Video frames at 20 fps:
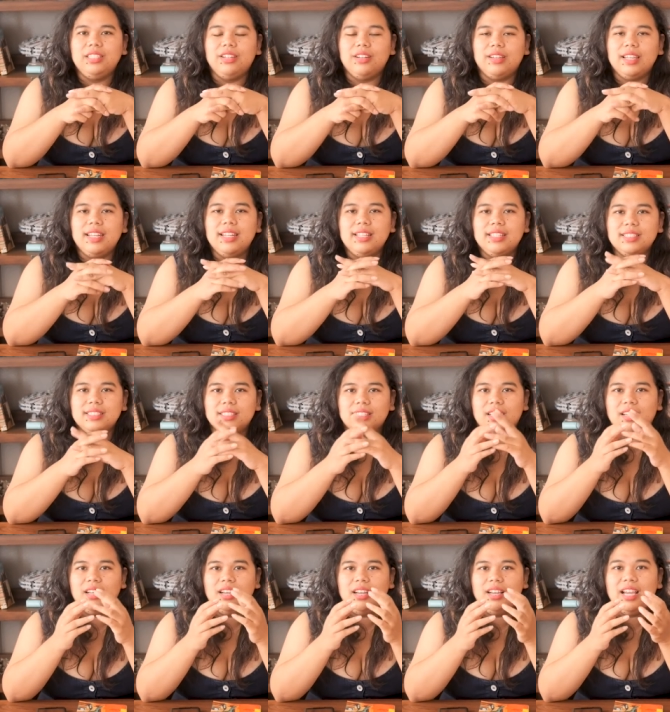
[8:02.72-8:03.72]
You know, it is.
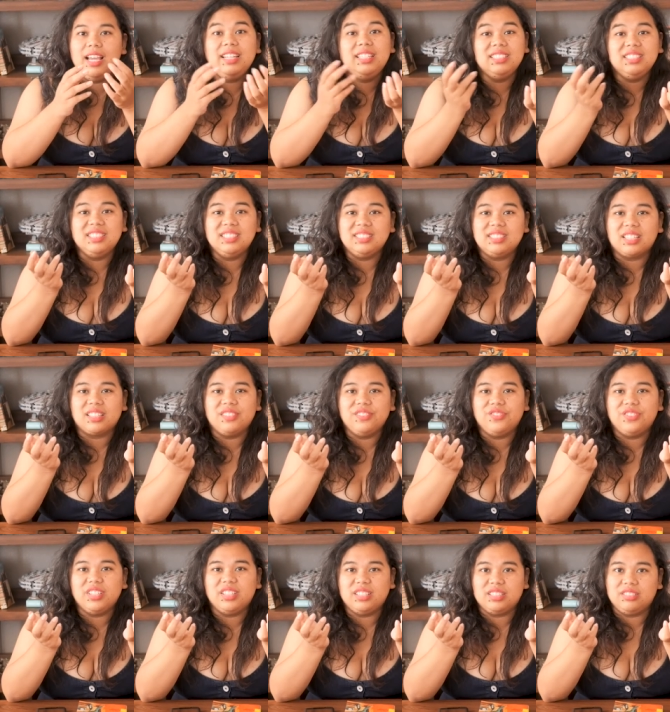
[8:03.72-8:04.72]
It is a sucky
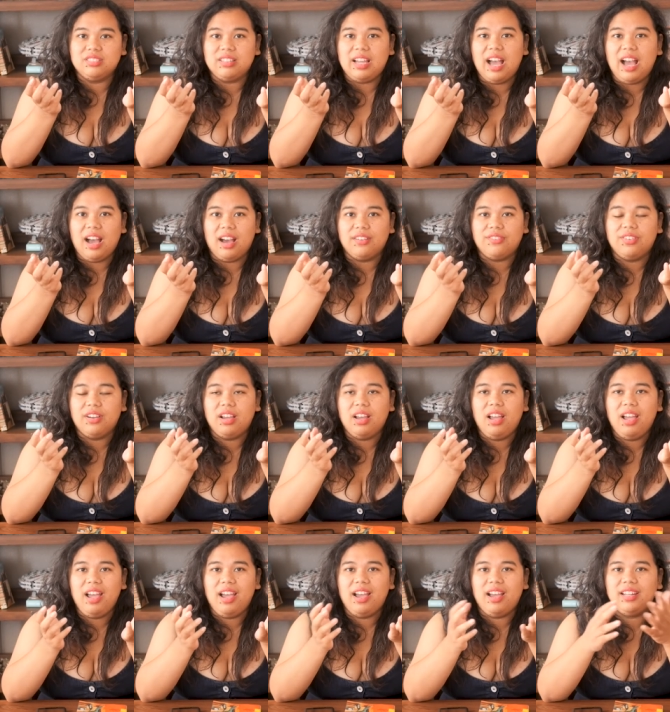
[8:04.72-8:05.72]
feeling to have,
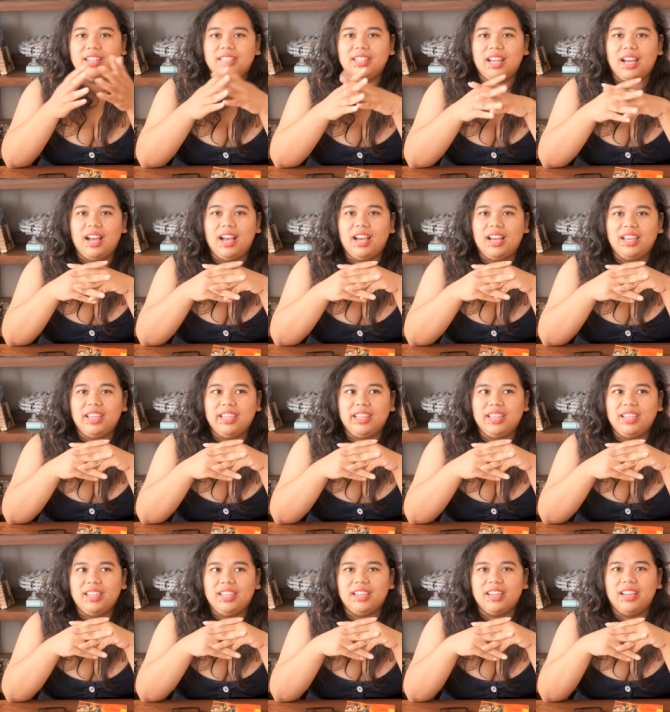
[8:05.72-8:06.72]
and
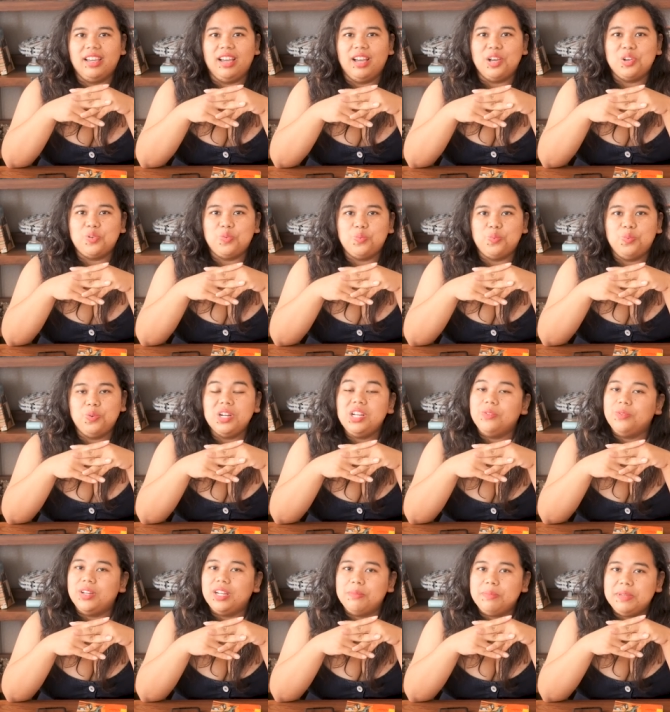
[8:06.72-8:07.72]
I
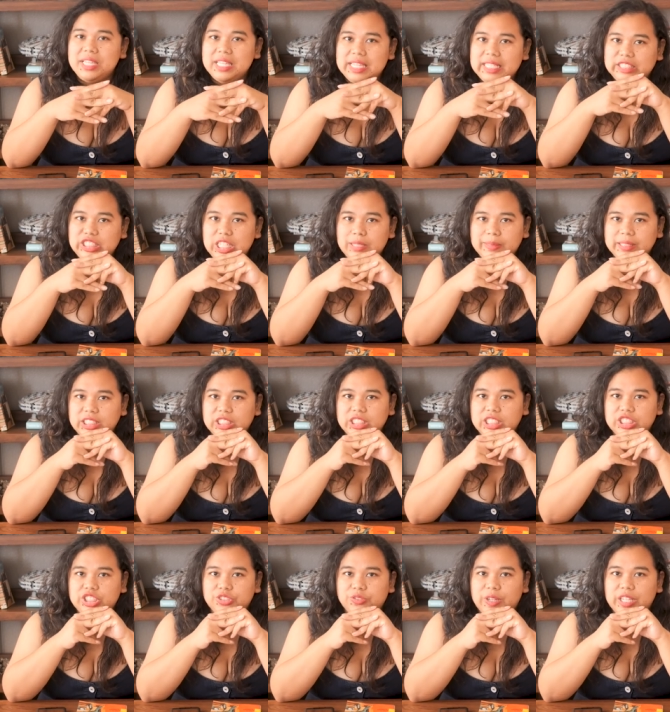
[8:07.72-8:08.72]
wouldn't want to be in Jamie's
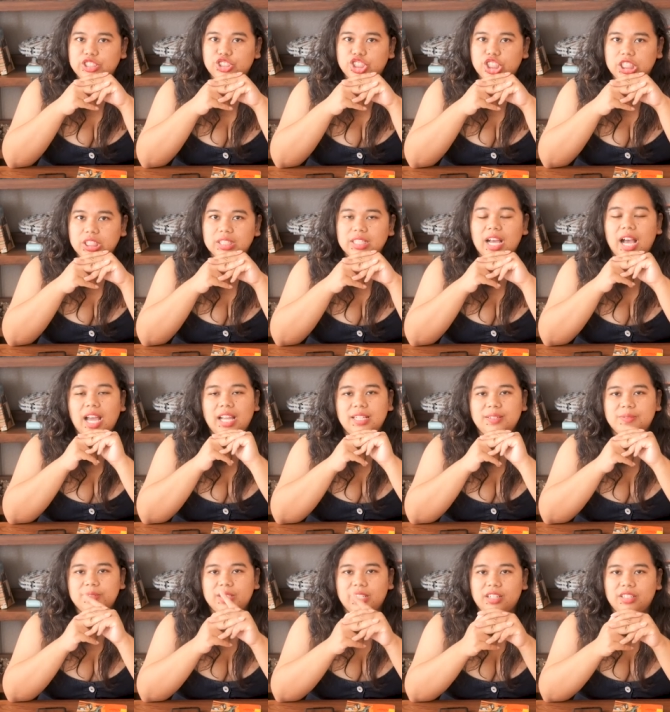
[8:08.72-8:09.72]
situation. I
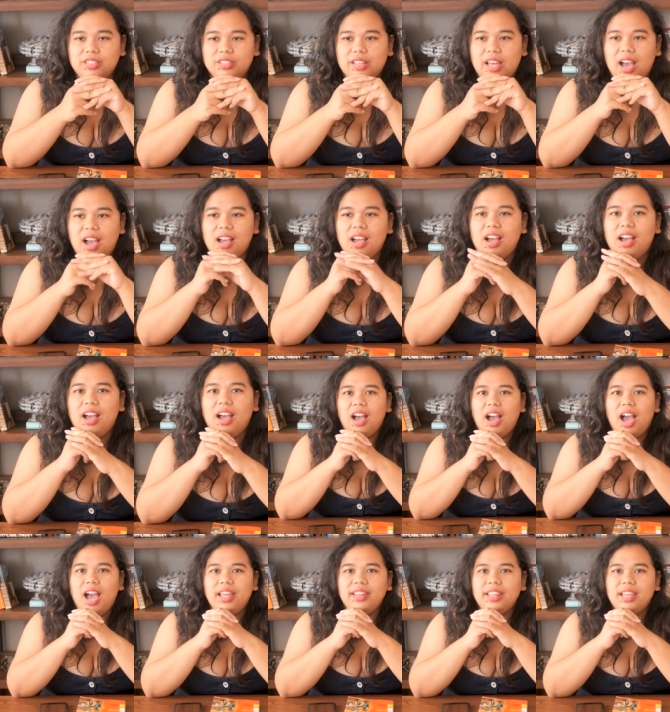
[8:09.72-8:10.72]
will tell you that.
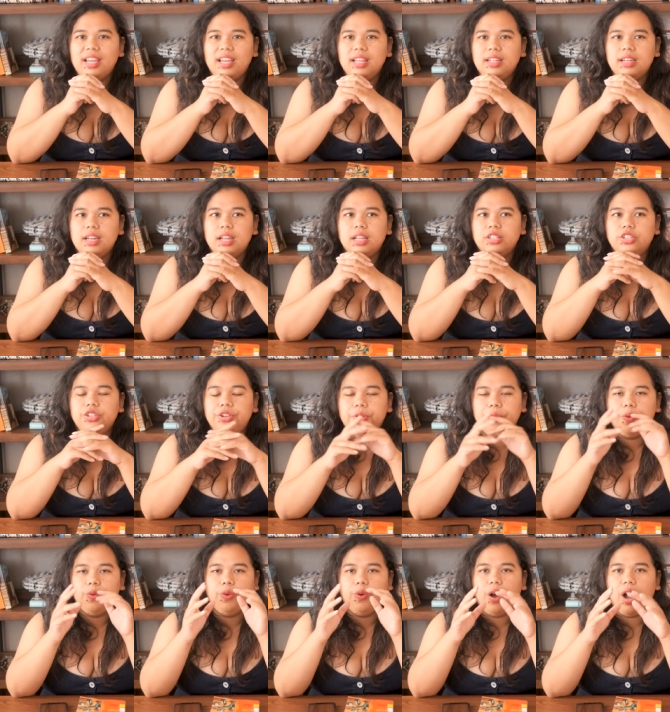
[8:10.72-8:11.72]
And then, you
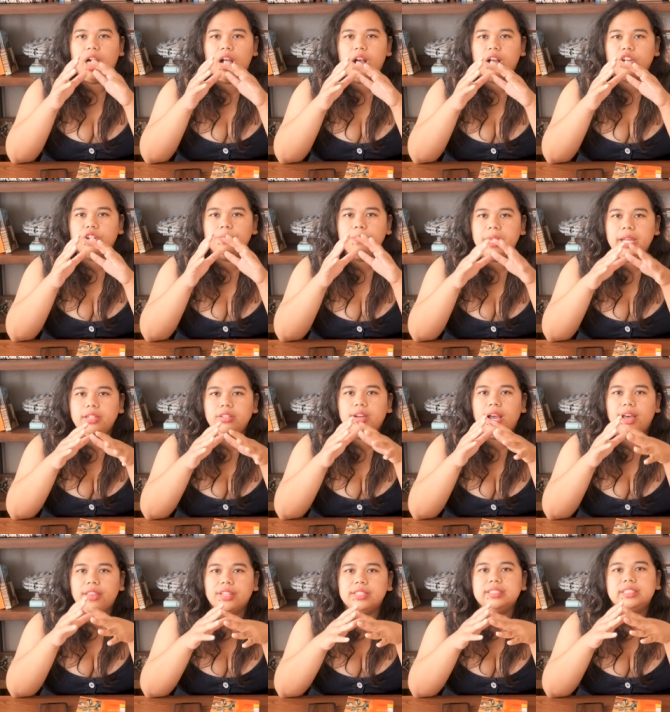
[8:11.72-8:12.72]
know, compared to
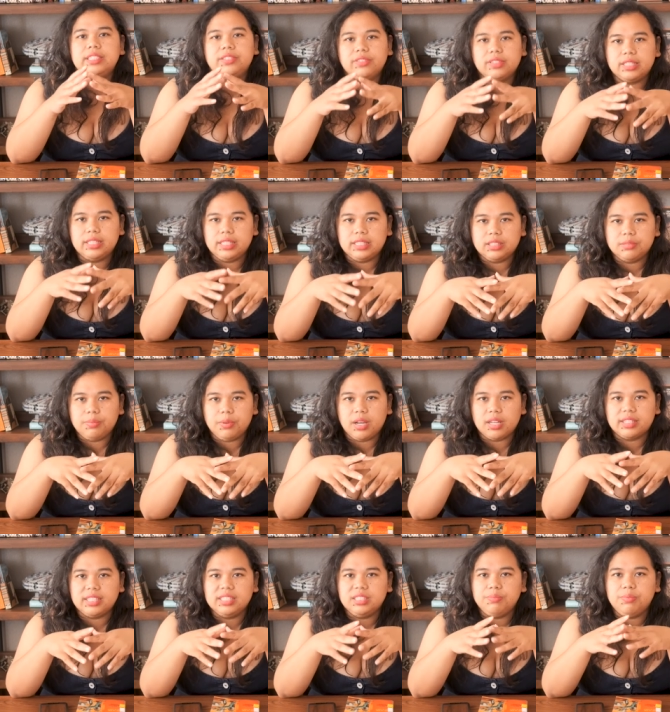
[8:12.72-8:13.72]
other Stephen King's
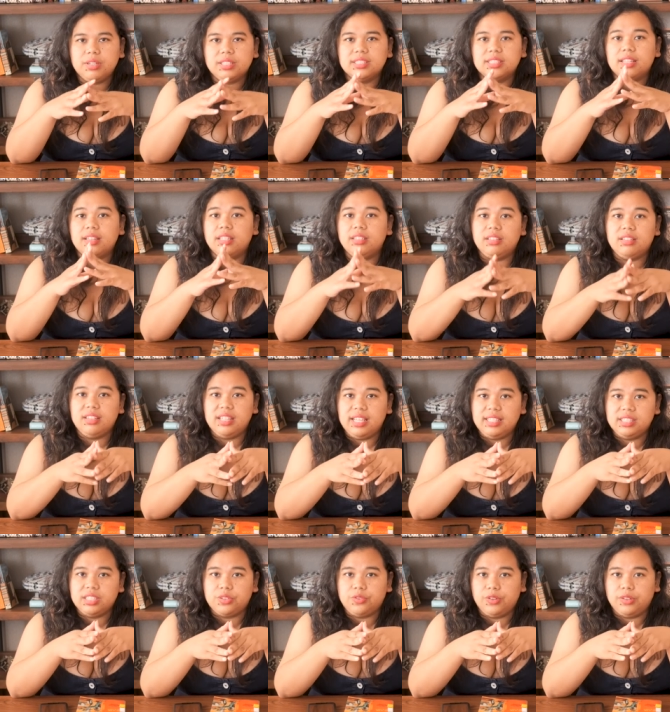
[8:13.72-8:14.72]
book, this book is a little
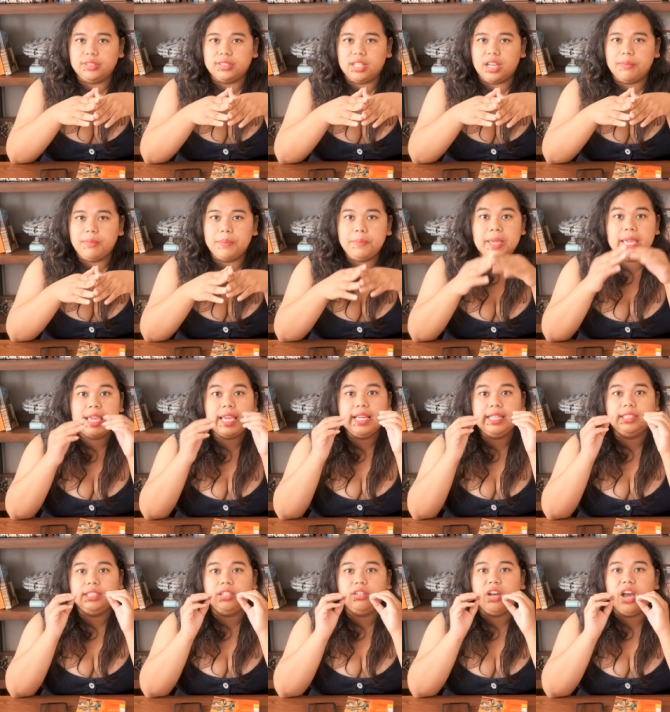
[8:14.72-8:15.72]
less gruesome. I mean,
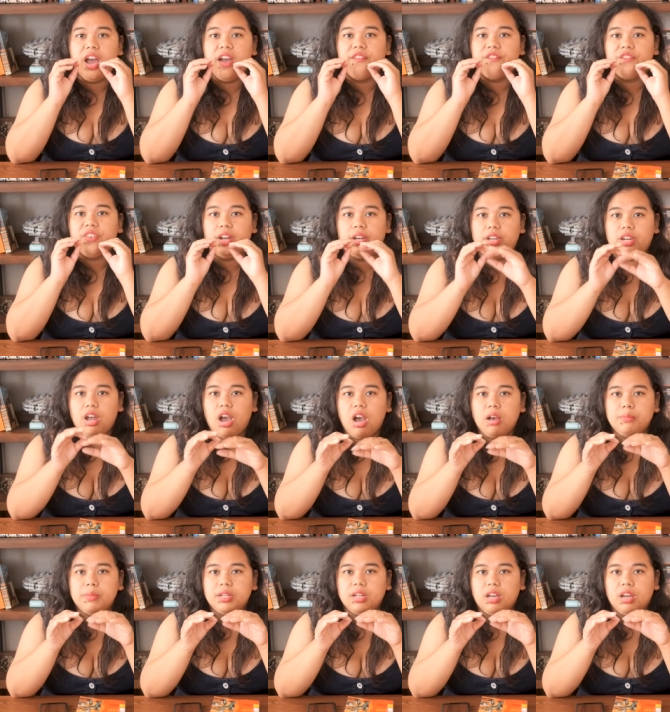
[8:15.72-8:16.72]
he's still a
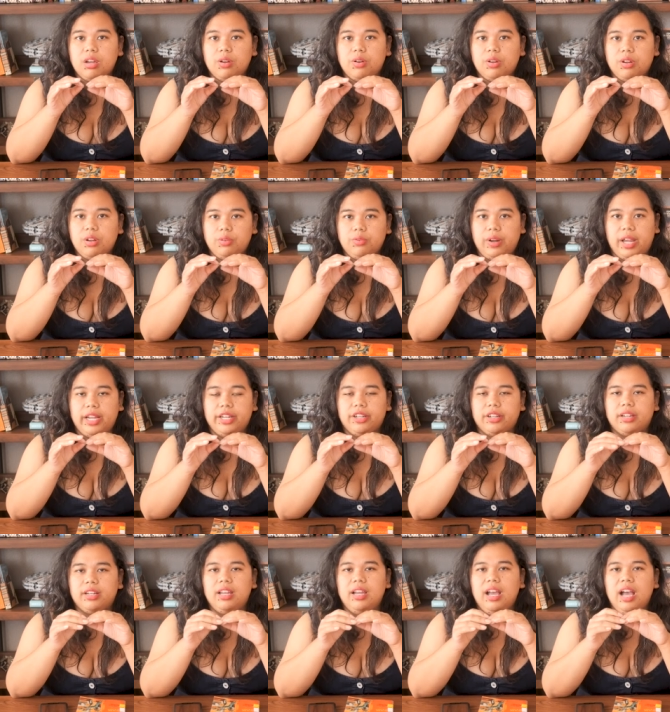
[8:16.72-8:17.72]
phenomenal
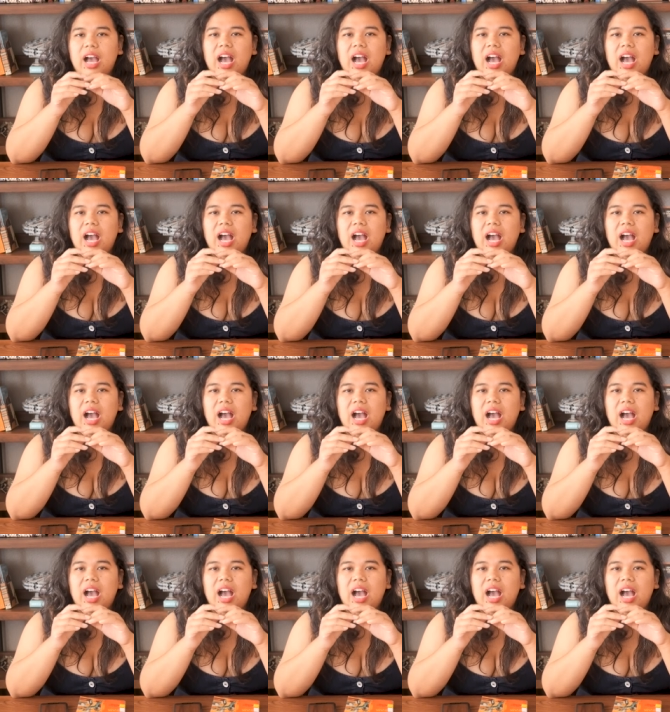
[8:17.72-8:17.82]
writer.